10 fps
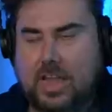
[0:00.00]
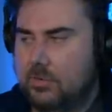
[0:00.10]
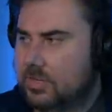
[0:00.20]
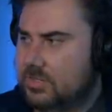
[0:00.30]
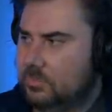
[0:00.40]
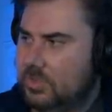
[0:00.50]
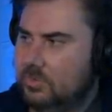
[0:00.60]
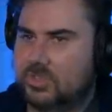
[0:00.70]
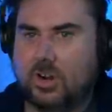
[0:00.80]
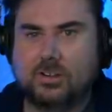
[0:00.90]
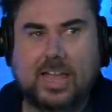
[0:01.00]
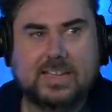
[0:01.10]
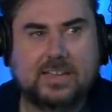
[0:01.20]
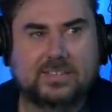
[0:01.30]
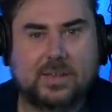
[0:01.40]
out, because when you start
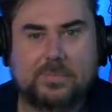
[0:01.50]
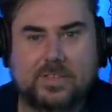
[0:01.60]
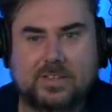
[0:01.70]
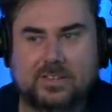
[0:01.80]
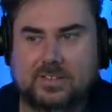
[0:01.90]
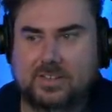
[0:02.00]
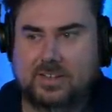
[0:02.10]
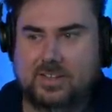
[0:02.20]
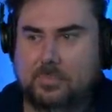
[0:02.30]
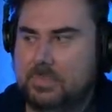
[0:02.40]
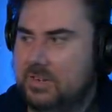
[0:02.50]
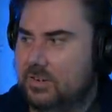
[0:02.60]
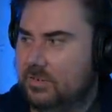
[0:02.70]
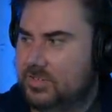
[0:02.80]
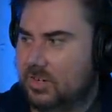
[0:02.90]
liking something, a
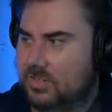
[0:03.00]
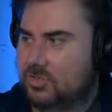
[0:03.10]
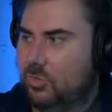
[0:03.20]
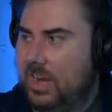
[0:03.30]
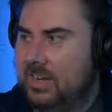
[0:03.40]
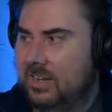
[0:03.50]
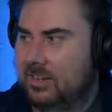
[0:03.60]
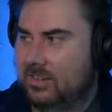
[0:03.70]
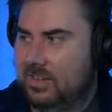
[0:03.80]
meter starts draining,